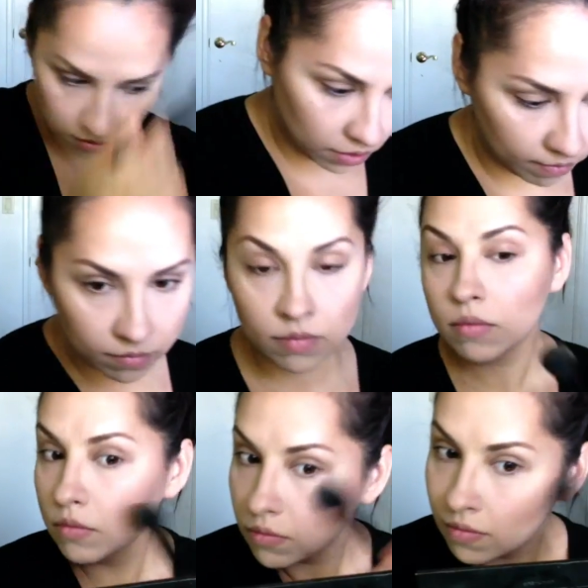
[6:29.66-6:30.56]
the face
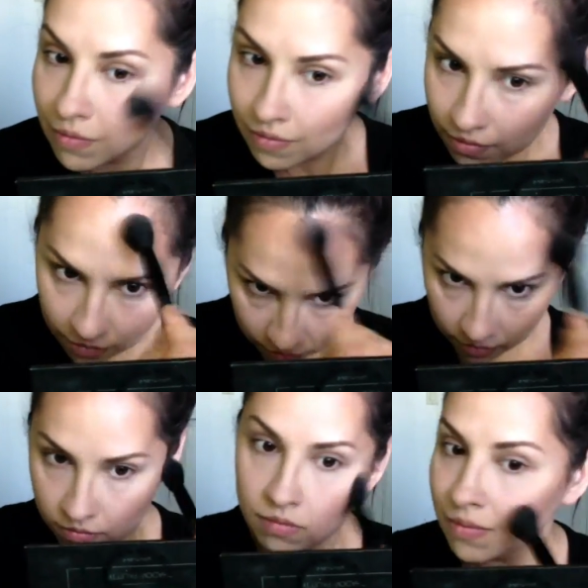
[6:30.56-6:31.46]
a little bit
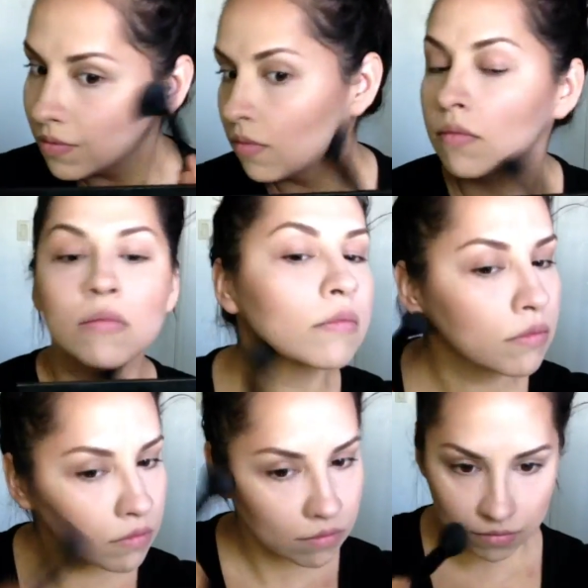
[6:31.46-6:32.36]
more.
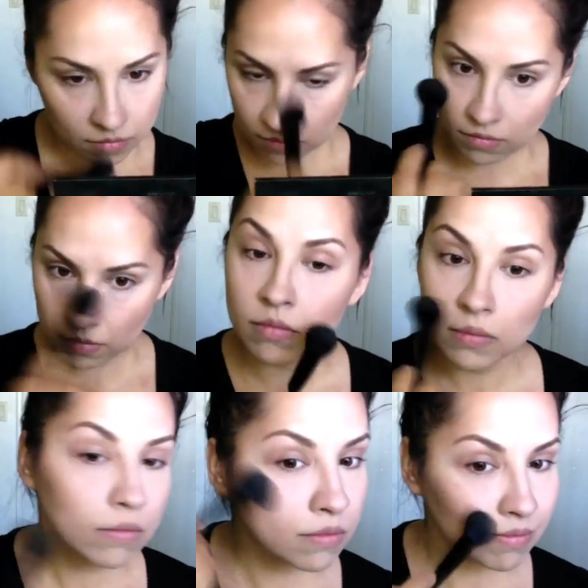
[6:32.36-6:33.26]
And we're just going to
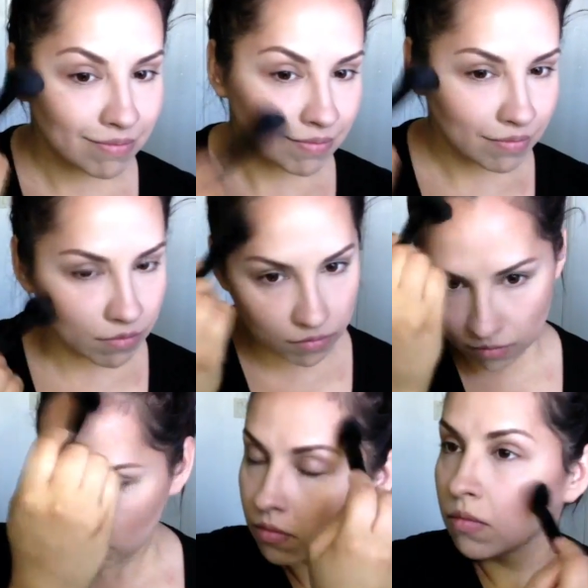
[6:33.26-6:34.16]
go over that
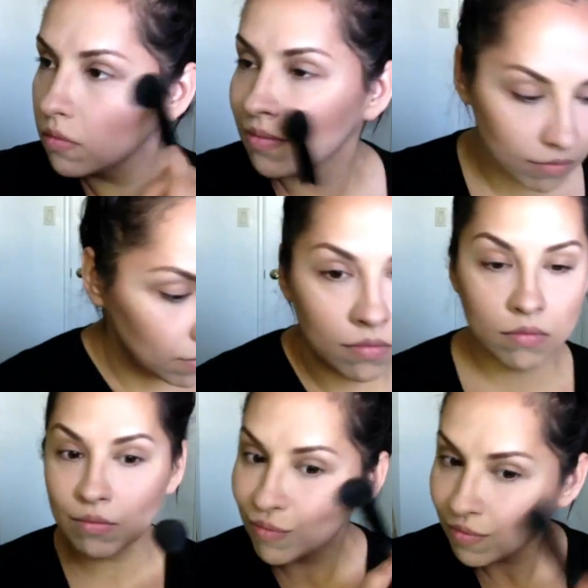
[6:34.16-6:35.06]
contour to add a little bit
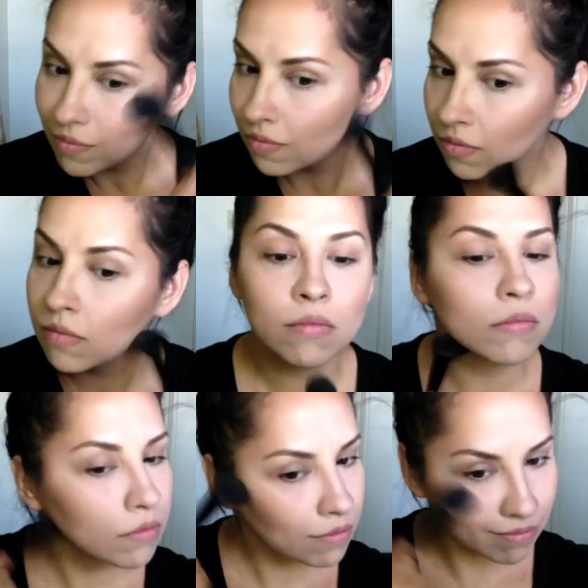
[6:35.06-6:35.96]
of
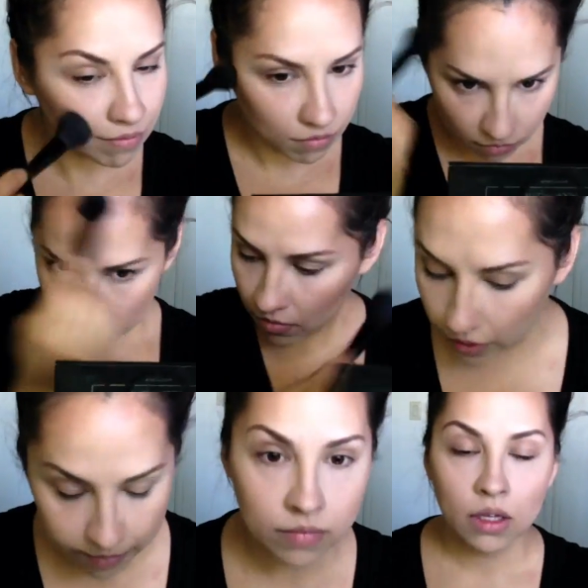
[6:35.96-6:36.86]
a
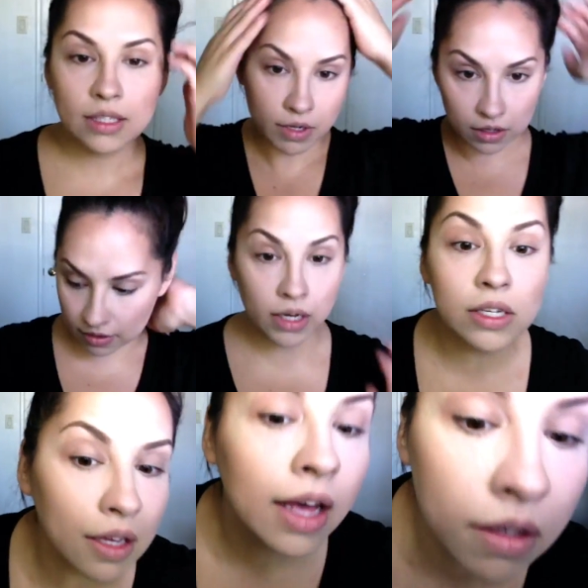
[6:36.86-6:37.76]
sun-kissed look.
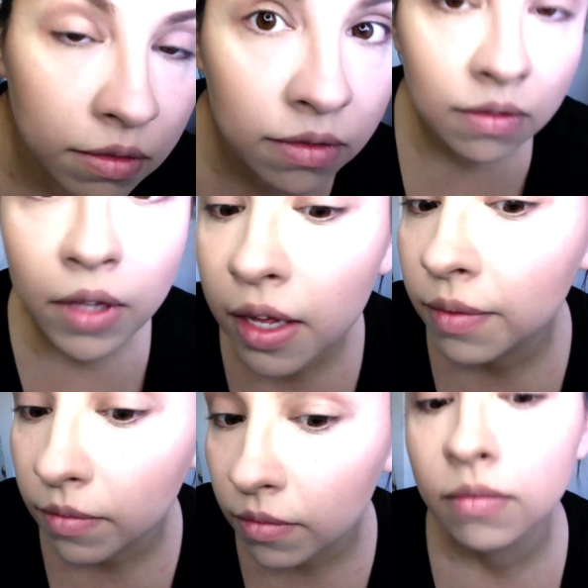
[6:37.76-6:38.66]
And as you can
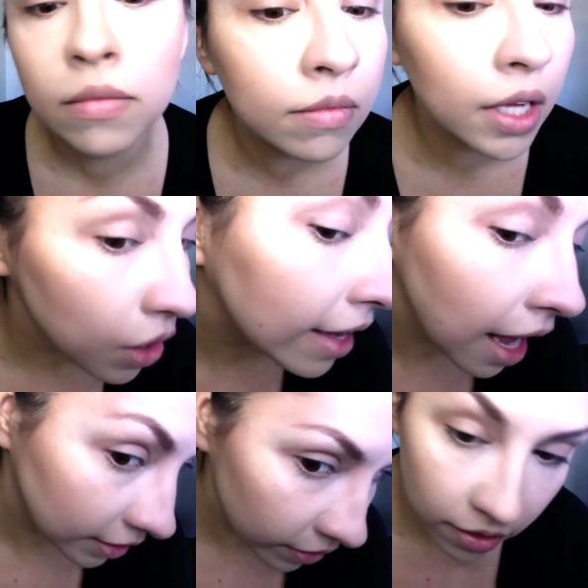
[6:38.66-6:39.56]
see,
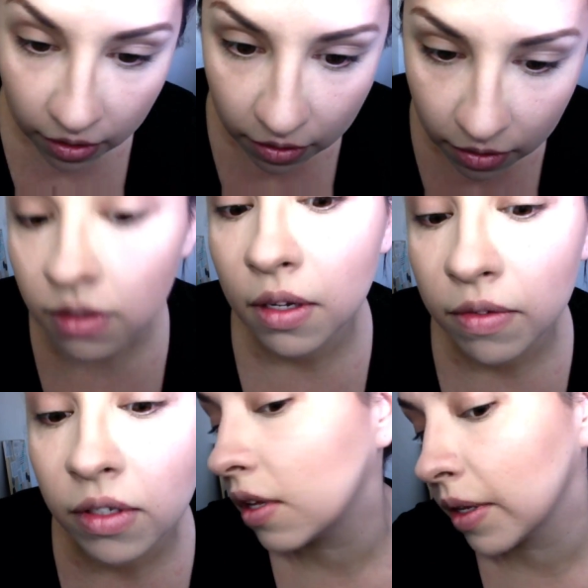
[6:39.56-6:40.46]
it's already looking
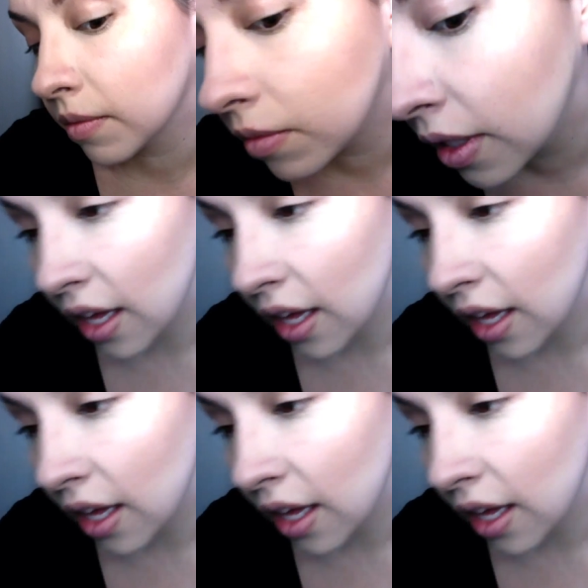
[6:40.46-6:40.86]
pretty darn